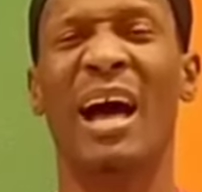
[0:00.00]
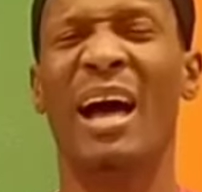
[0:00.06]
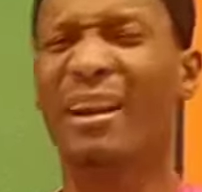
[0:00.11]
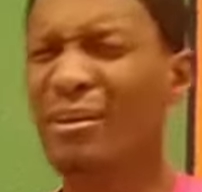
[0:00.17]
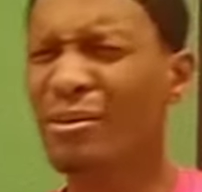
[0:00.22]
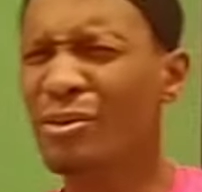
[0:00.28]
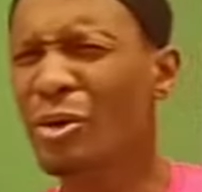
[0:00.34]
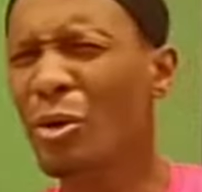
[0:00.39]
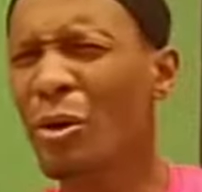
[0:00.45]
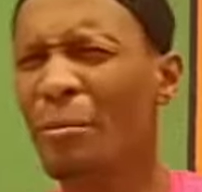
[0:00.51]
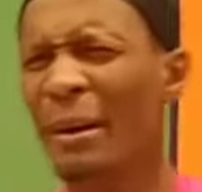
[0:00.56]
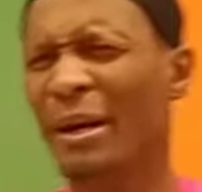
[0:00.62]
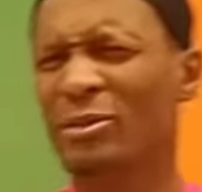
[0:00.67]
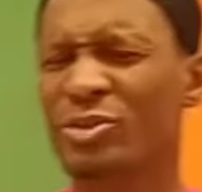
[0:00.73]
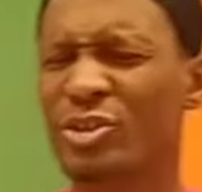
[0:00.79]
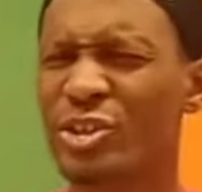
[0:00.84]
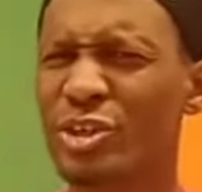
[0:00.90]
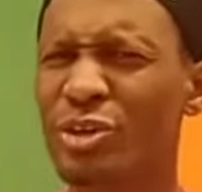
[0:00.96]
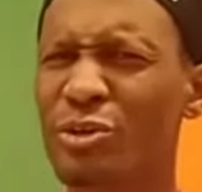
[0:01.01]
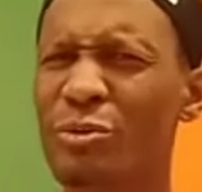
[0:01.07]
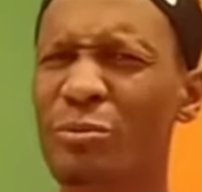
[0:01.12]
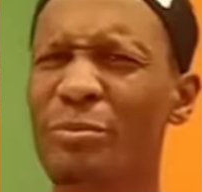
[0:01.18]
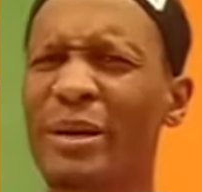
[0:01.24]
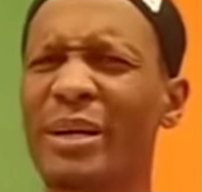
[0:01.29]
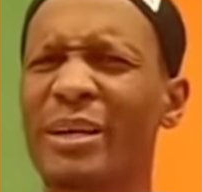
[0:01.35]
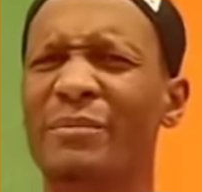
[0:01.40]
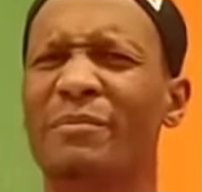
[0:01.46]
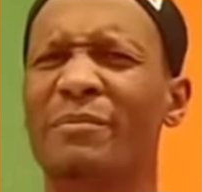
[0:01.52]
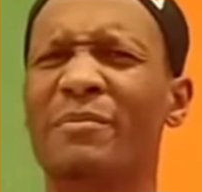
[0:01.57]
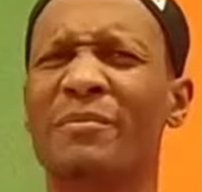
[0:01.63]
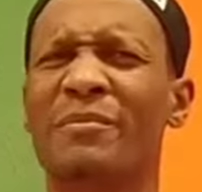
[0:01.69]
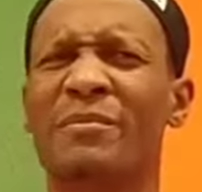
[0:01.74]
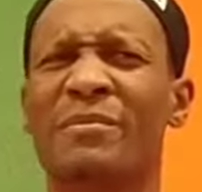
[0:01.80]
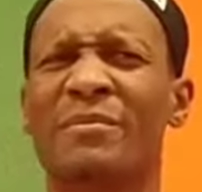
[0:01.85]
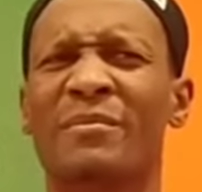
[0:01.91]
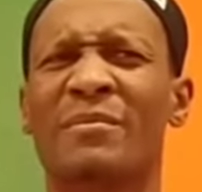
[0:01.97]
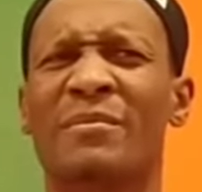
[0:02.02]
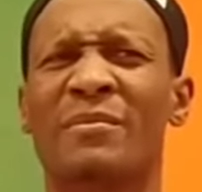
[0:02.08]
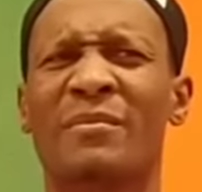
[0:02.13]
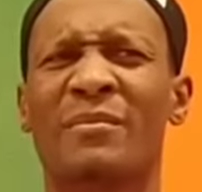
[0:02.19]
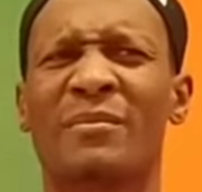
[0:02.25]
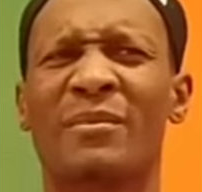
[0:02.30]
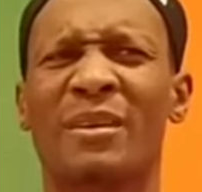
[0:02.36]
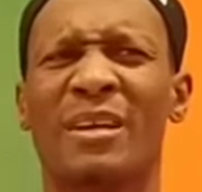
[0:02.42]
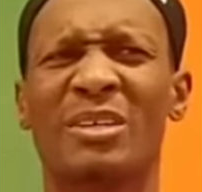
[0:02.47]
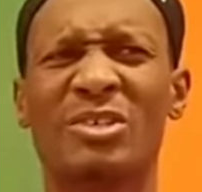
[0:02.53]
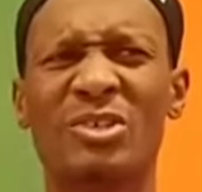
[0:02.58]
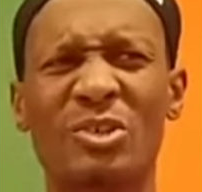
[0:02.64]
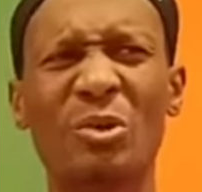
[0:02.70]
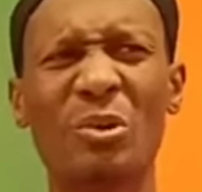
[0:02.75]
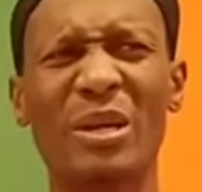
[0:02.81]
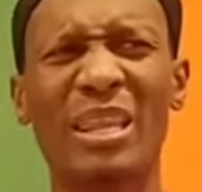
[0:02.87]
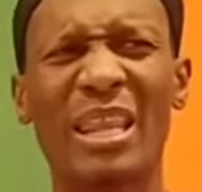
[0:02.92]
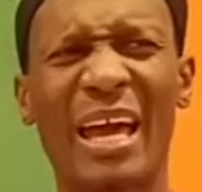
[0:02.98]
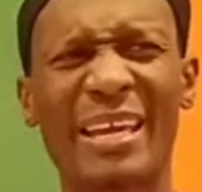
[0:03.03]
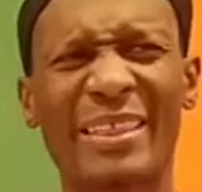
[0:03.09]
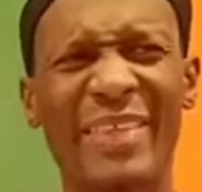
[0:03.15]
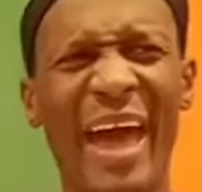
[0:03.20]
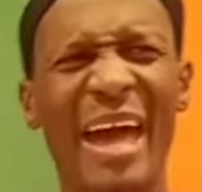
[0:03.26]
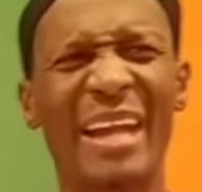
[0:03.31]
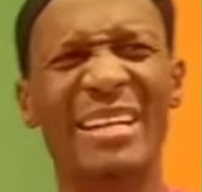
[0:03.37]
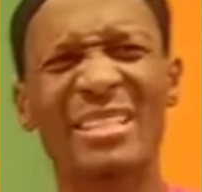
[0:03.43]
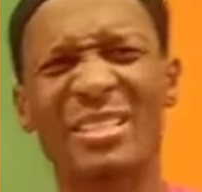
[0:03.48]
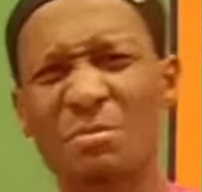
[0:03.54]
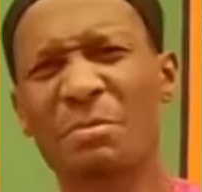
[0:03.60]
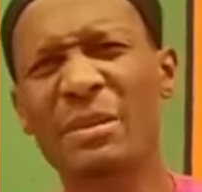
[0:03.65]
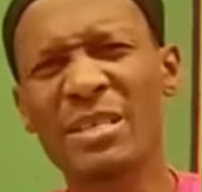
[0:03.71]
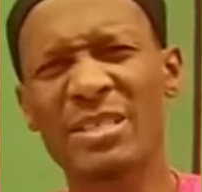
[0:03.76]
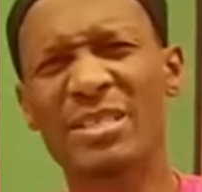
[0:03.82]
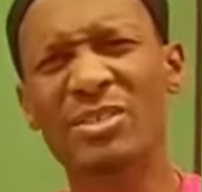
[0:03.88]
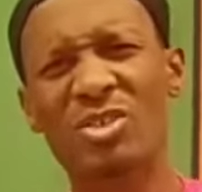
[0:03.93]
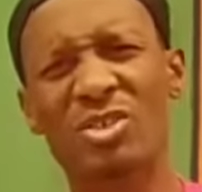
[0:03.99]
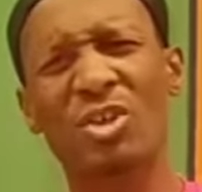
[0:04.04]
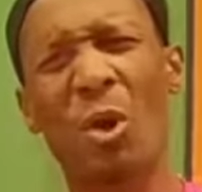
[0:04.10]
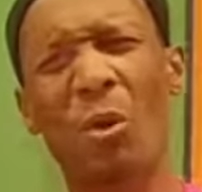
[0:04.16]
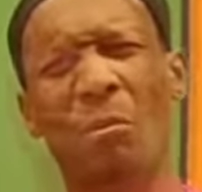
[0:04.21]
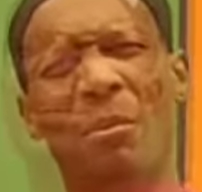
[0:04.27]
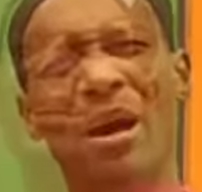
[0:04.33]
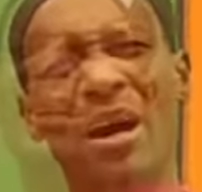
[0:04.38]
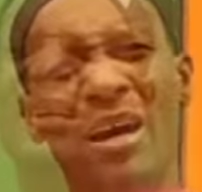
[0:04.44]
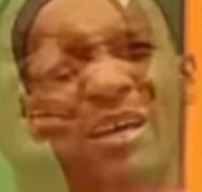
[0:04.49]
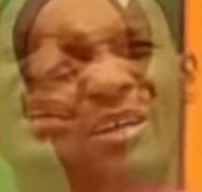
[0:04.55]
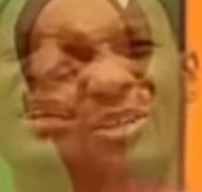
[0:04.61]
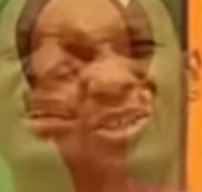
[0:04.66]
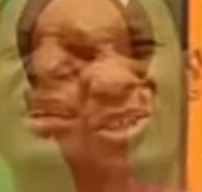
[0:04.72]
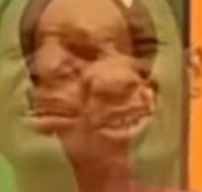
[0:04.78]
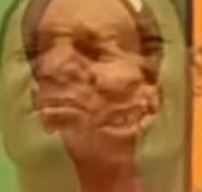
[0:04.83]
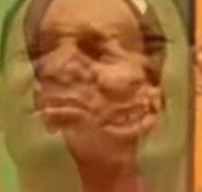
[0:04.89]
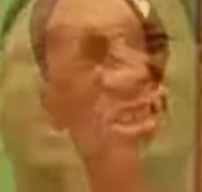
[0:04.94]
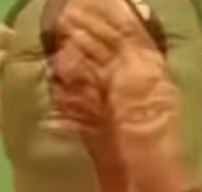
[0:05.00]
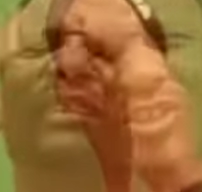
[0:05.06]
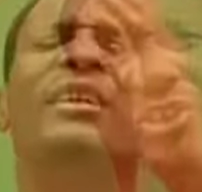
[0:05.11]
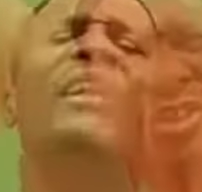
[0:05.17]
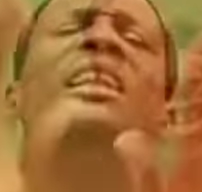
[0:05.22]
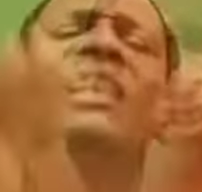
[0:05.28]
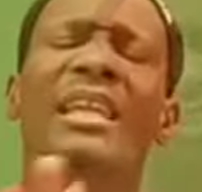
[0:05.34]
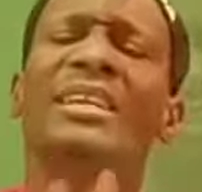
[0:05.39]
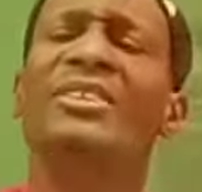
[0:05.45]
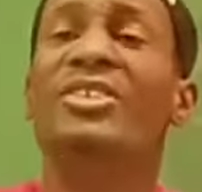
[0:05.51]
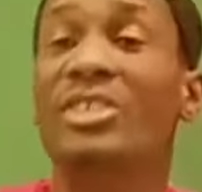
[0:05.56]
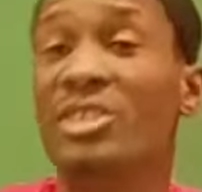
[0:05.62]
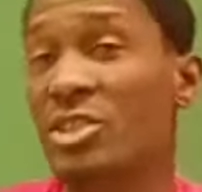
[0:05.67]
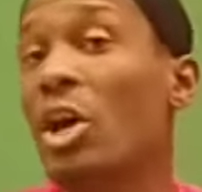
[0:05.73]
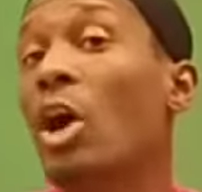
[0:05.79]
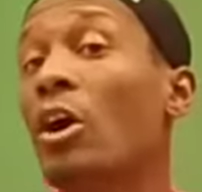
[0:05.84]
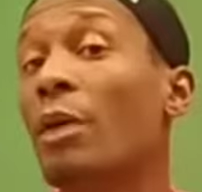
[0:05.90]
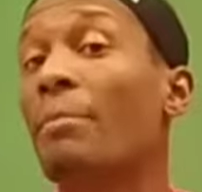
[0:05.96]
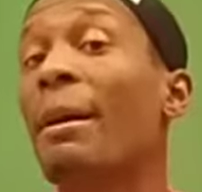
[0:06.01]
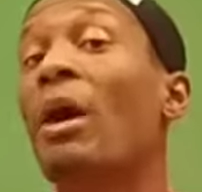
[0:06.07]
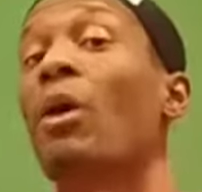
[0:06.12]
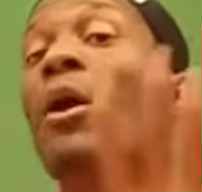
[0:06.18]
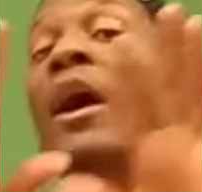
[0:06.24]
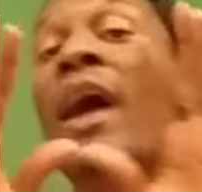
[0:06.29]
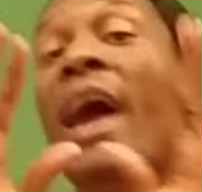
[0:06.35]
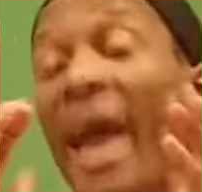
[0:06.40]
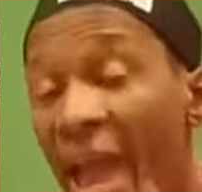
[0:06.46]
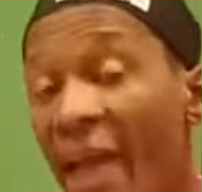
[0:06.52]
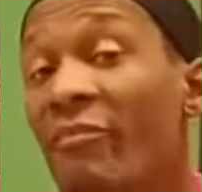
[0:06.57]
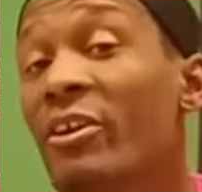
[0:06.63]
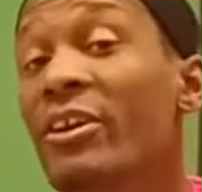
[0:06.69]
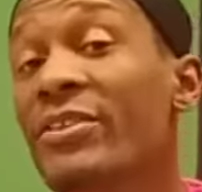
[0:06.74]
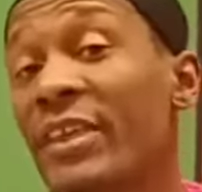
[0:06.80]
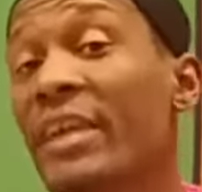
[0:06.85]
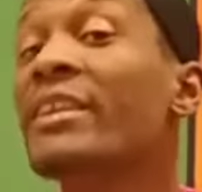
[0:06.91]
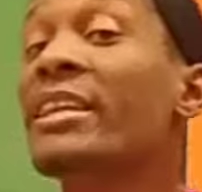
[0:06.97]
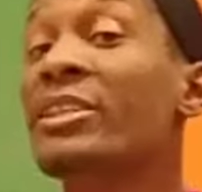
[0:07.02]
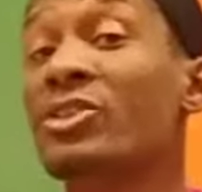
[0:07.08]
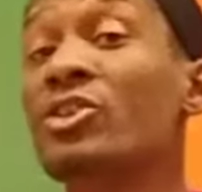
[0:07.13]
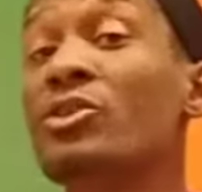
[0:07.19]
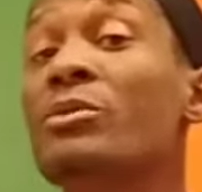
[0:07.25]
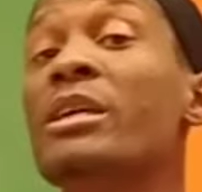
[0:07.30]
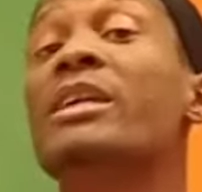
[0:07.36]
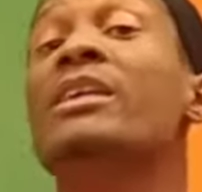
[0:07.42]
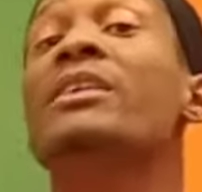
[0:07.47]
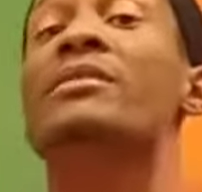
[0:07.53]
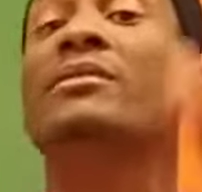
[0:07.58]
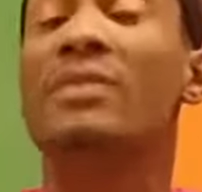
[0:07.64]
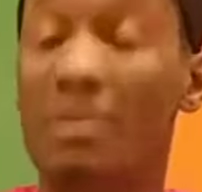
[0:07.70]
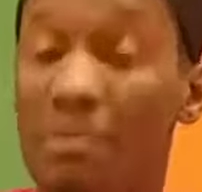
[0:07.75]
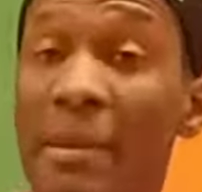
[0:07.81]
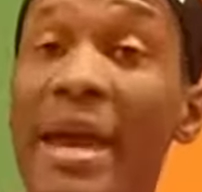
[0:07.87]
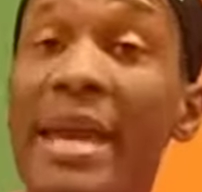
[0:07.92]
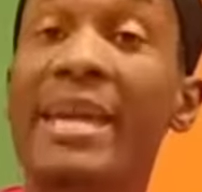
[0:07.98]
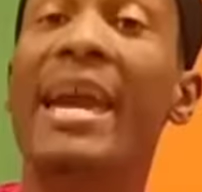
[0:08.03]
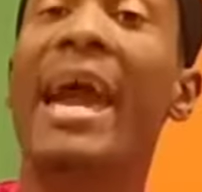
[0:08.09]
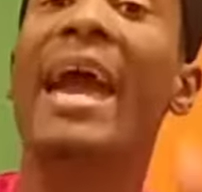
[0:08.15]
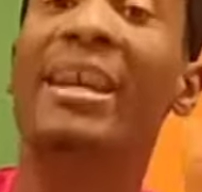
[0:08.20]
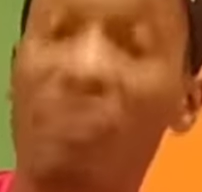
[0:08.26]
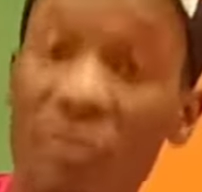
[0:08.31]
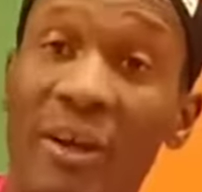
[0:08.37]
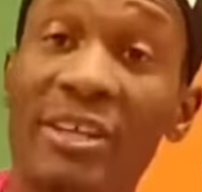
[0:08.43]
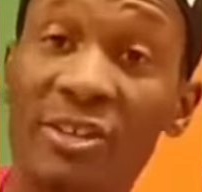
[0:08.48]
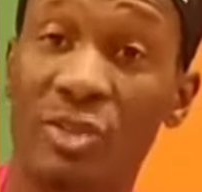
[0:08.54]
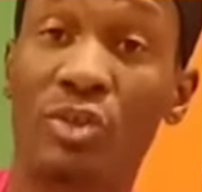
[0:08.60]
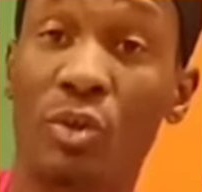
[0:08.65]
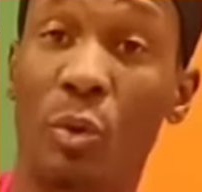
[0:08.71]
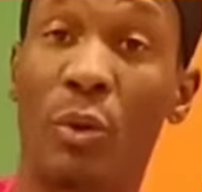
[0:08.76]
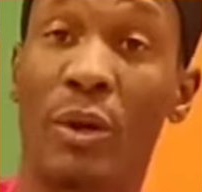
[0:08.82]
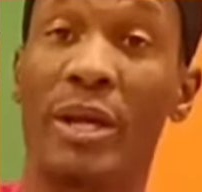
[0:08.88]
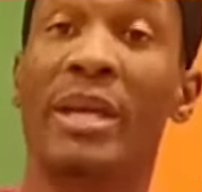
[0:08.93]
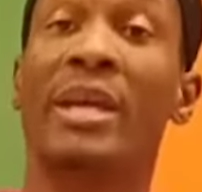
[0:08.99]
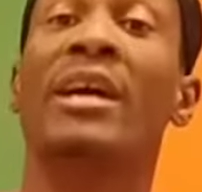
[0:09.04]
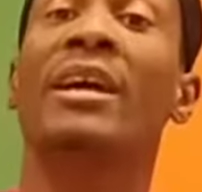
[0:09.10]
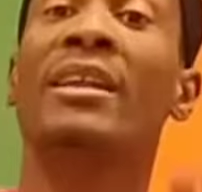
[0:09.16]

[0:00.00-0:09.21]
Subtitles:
I don't know about you, but a story like that is missing so much. Let's just talk about everything that you need to make a great story.